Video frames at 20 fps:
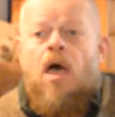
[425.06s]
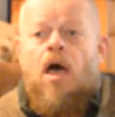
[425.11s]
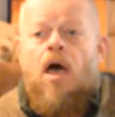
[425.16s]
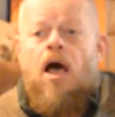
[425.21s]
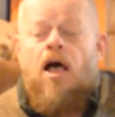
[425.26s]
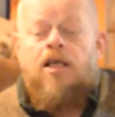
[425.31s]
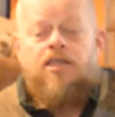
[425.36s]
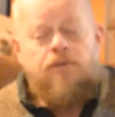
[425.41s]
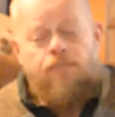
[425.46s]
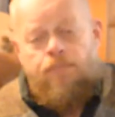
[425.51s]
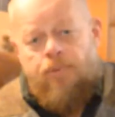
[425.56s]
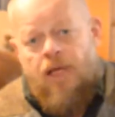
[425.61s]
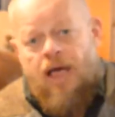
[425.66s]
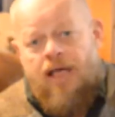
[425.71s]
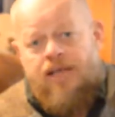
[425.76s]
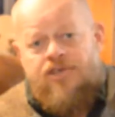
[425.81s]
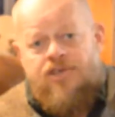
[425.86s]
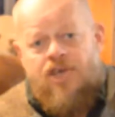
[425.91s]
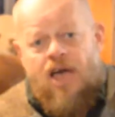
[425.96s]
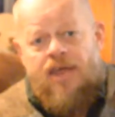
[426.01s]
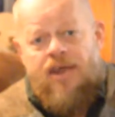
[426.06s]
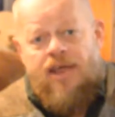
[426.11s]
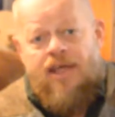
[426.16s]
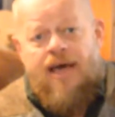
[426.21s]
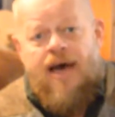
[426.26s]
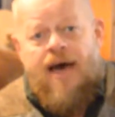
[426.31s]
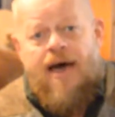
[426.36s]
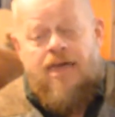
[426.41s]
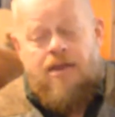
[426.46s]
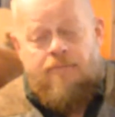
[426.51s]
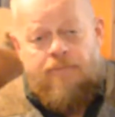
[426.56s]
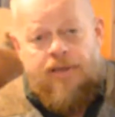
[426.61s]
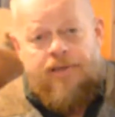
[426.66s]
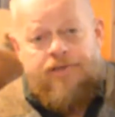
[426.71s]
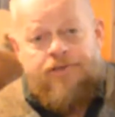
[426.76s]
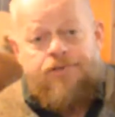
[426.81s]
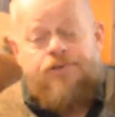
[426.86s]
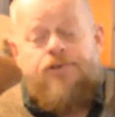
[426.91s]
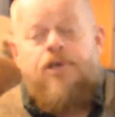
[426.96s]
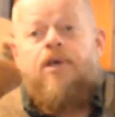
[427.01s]
A supply-side
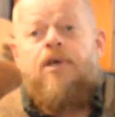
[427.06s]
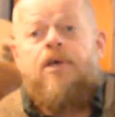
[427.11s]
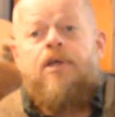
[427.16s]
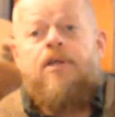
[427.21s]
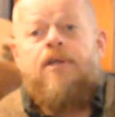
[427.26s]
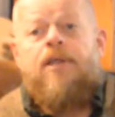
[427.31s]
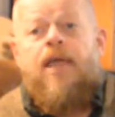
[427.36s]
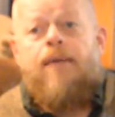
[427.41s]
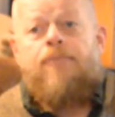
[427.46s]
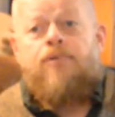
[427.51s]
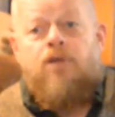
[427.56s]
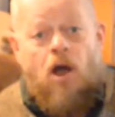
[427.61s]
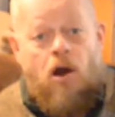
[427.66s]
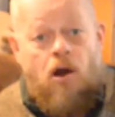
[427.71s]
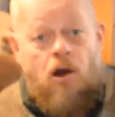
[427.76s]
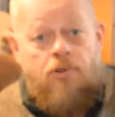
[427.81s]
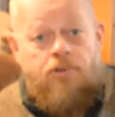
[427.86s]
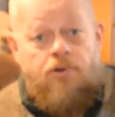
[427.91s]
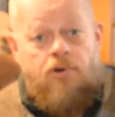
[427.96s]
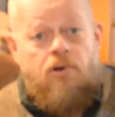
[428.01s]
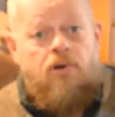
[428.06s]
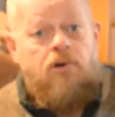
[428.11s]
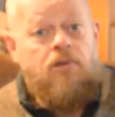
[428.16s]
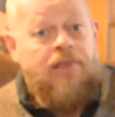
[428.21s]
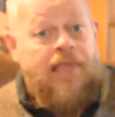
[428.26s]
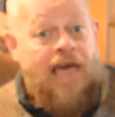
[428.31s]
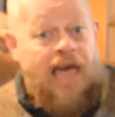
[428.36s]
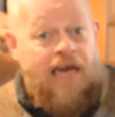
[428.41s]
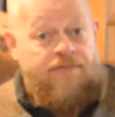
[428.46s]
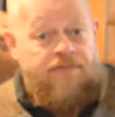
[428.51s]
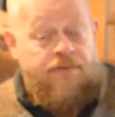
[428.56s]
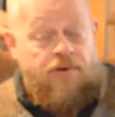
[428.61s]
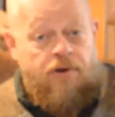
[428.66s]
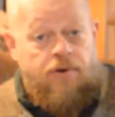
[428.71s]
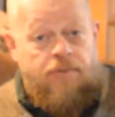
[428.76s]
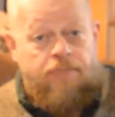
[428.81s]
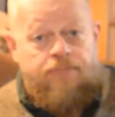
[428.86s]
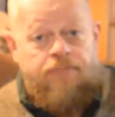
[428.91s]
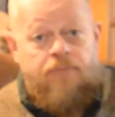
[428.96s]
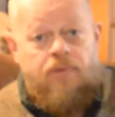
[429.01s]
economist named Arthur Laffer
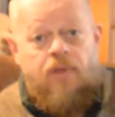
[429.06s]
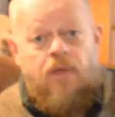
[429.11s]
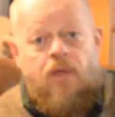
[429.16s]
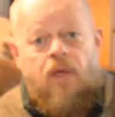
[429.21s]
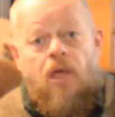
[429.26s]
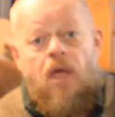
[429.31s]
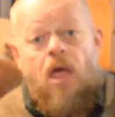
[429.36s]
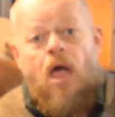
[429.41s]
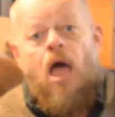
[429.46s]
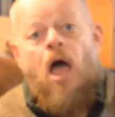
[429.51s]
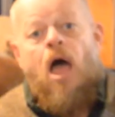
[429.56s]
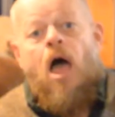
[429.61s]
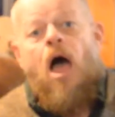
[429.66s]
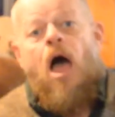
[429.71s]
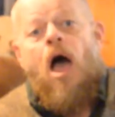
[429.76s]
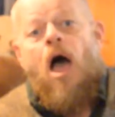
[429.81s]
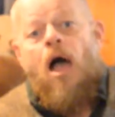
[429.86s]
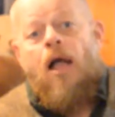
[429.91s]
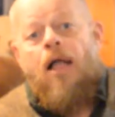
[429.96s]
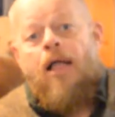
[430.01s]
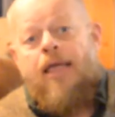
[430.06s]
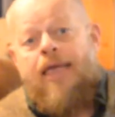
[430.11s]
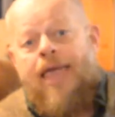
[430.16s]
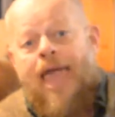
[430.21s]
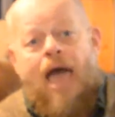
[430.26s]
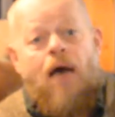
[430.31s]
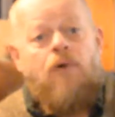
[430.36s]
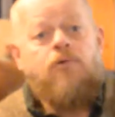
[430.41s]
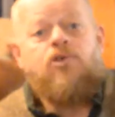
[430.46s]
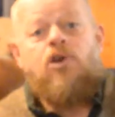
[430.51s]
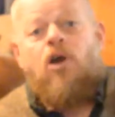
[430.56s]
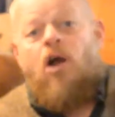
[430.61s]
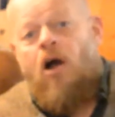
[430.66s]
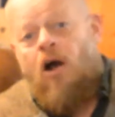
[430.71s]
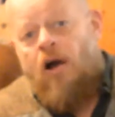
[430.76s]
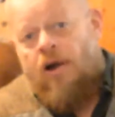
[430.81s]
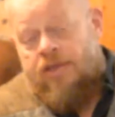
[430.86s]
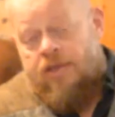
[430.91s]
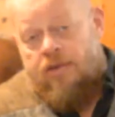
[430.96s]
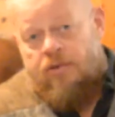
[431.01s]

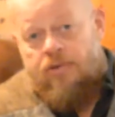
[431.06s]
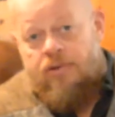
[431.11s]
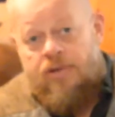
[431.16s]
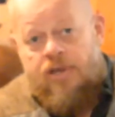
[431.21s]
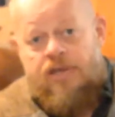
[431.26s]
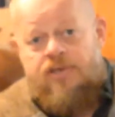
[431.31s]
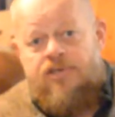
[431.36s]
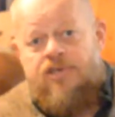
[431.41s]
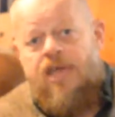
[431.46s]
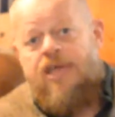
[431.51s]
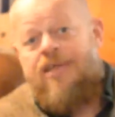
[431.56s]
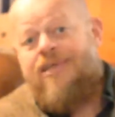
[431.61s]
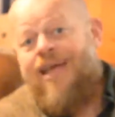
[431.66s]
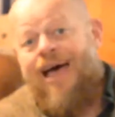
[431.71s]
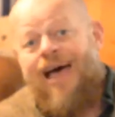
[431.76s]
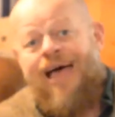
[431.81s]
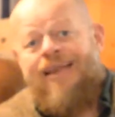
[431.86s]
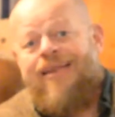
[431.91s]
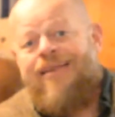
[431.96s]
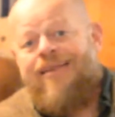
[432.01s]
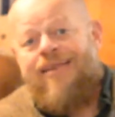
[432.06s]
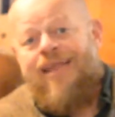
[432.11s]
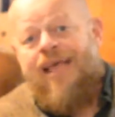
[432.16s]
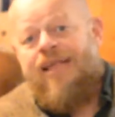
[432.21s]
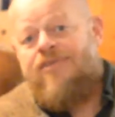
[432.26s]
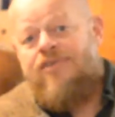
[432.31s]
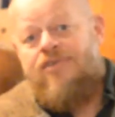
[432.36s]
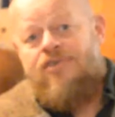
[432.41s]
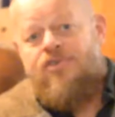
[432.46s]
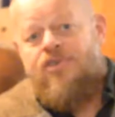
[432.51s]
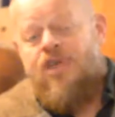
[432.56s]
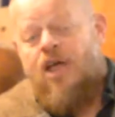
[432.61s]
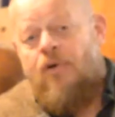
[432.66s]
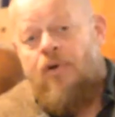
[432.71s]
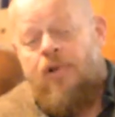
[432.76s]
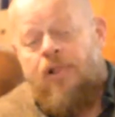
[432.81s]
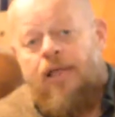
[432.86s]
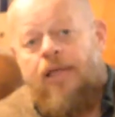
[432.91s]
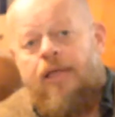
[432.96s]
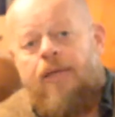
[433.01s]
counter-argued. He said not
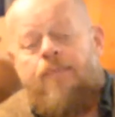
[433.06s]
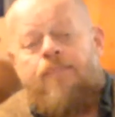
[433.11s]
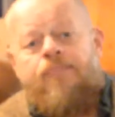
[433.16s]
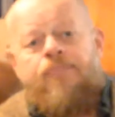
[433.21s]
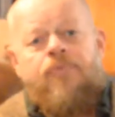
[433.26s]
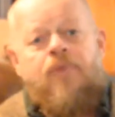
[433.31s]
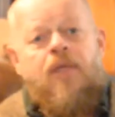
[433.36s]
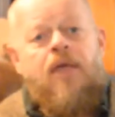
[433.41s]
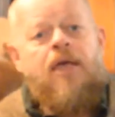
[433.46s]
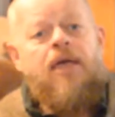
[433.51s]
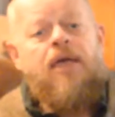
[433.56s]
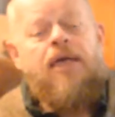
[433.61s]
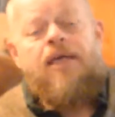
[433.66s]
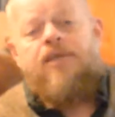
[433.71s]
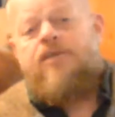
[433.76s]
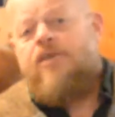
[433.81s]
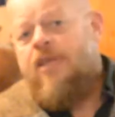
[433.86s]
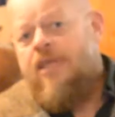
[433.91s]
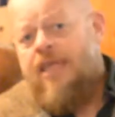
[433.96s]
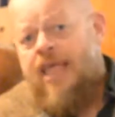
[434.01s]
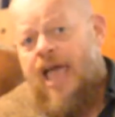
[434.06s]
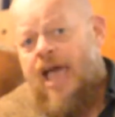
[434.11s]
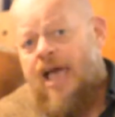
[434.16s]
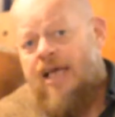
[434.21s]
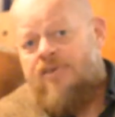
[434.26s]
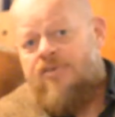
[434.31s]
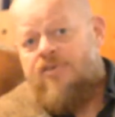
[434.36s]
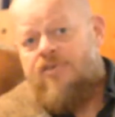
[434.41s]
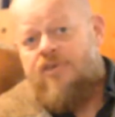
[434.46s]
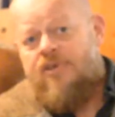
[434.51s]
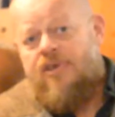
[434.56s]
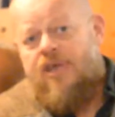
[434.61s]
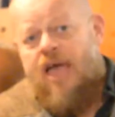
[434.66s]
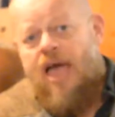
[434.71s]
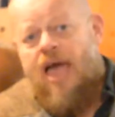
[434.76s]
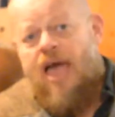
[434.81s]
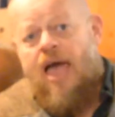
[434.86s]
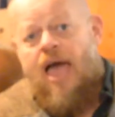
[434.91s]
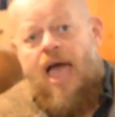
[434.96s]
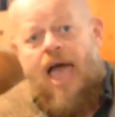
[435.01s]
necessarily. He said yes,
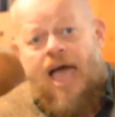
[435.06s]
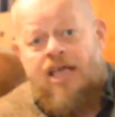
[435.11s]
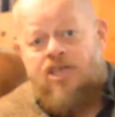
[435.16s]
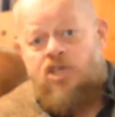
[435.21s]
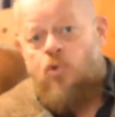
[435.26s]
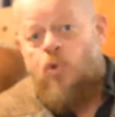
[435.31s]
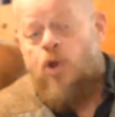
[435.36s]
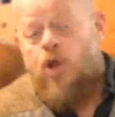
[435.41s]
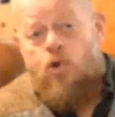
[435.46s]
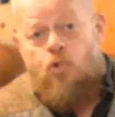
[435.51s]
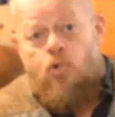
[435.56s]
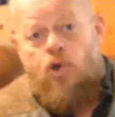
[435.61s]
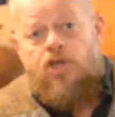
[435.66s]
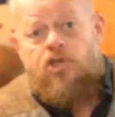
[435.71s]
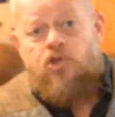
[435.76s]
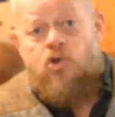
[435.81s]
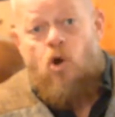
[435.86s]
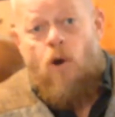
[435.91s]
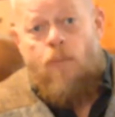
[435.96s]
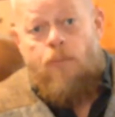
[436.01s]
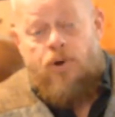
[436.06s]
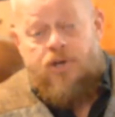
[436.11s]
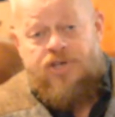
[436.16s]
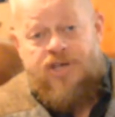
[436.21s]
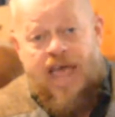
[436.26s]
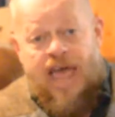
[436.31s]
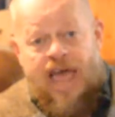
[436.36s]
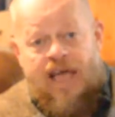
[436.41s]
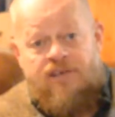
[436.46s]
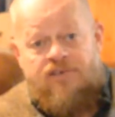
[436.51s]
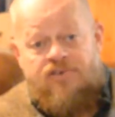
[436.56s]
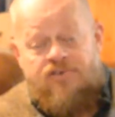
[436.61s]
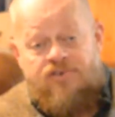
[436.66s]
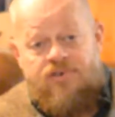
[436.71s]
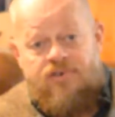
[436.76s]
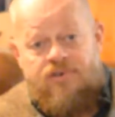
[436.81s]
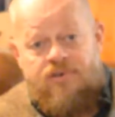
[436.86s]
as you increase corporate tax,